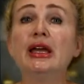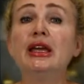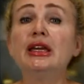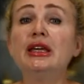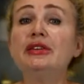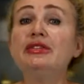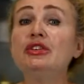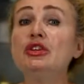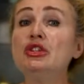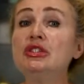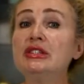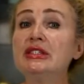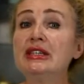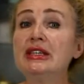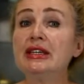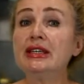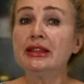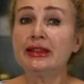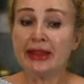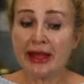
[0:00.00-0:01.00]
If you
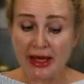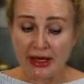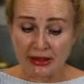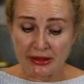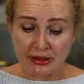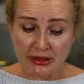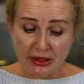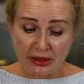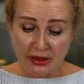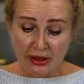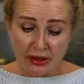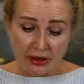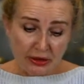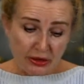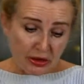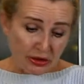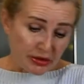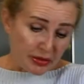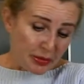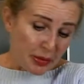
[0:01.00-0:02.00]
see that the